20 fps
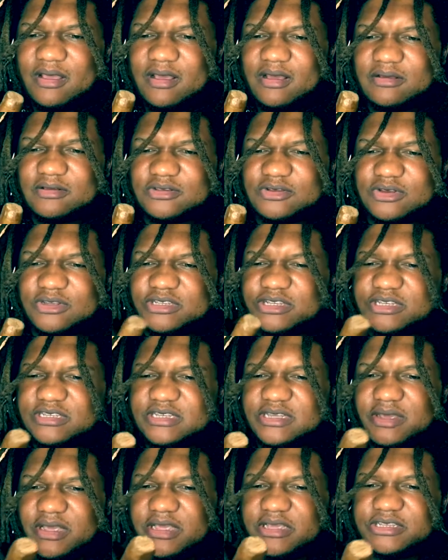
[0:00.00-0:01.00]
So it just
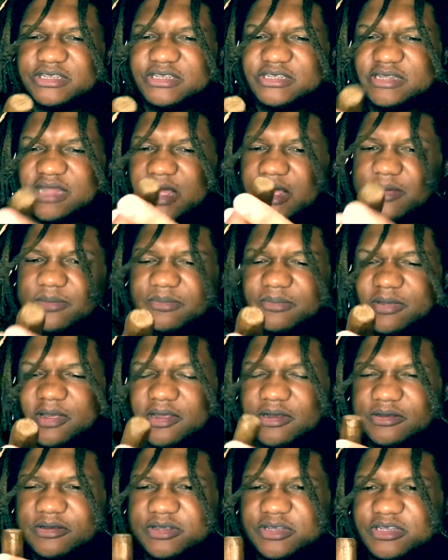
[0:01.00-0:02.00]
seems just
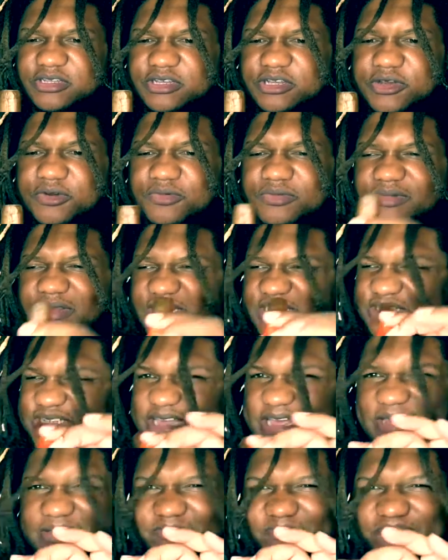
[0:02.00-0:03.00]
good, just
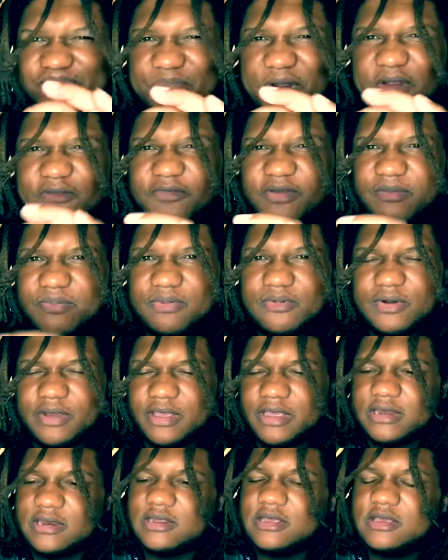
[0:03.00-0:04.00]
that perfect point
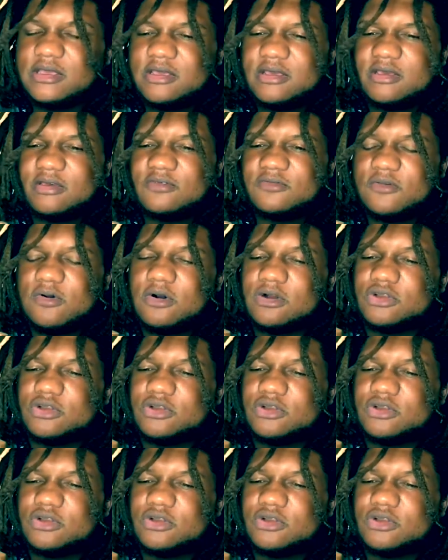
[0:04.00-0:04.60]
for a